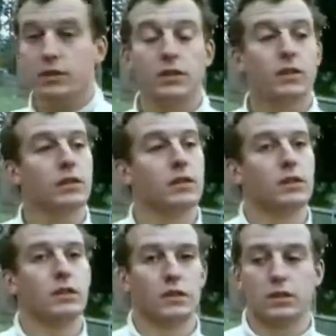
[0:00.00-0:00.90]
The wall.
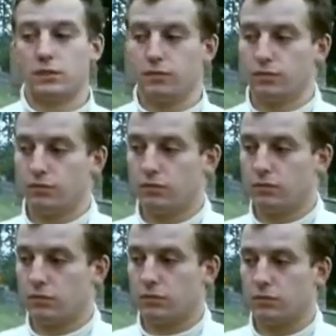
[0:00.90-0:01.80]
Whether it was a mistake,
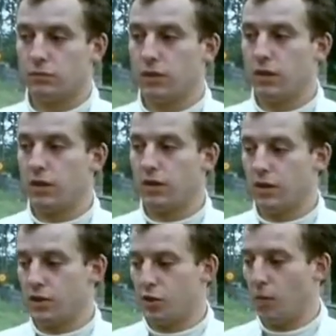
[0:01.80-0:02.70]
or whether, as
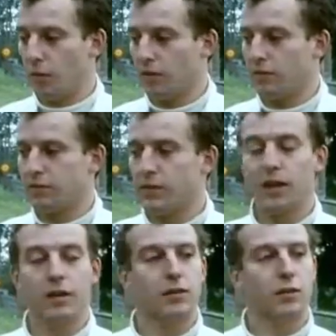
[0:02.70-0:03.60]
some believe, and I
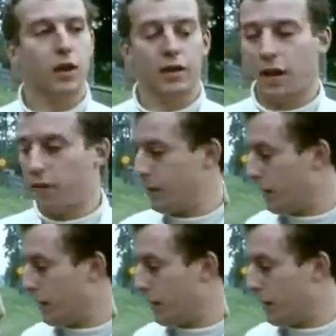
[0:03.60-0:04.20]
do, that this